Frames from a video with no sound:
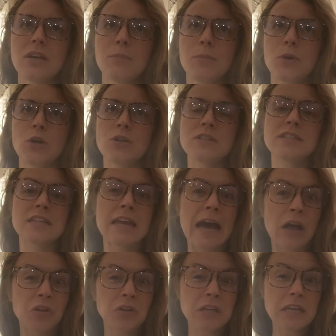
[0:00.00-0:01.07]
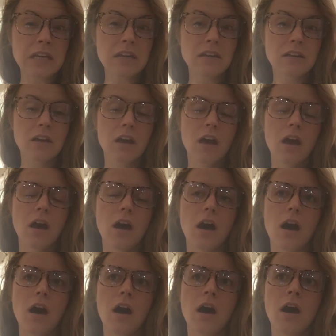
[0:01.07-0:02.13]
personality,
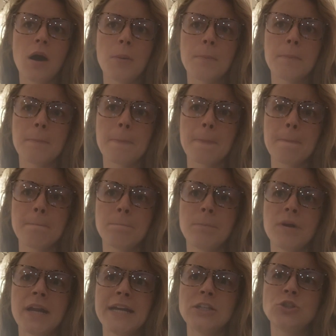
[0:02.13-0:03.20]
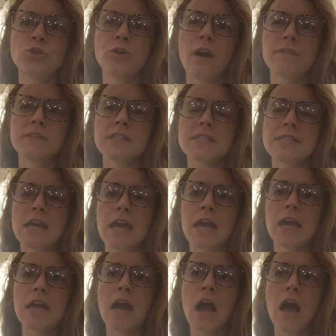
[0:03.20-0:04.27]
but I do have to
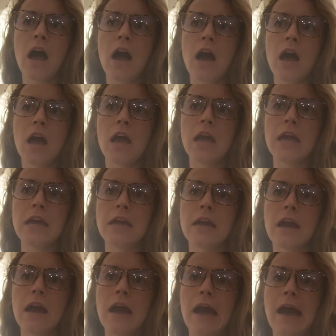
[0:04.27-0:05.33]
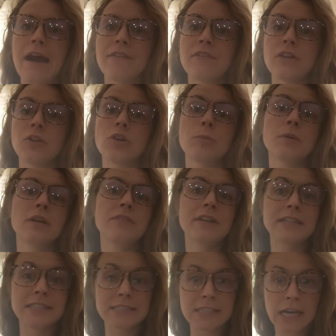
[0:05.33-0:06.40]
say I have a little bit of
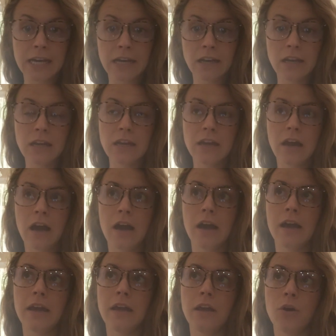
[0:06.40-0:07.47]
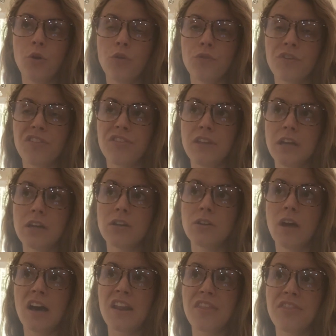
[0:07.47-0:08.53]
anxiety. I overthink a
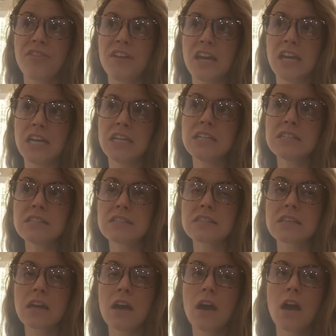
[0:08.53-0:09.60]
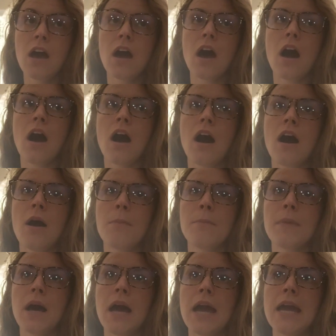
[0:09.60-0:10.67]
lot of things,
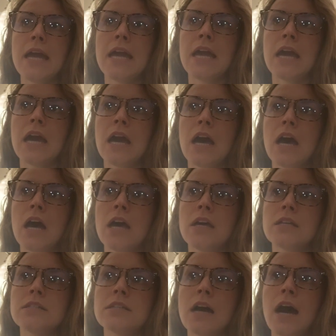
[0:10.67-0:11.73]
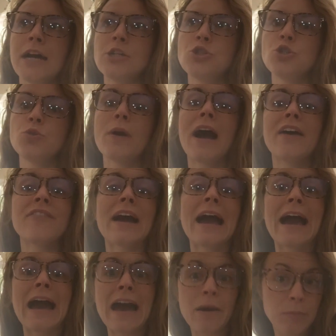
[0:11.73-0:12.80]
and I do have
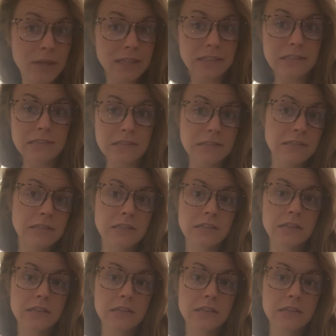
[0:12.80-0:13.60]
habits.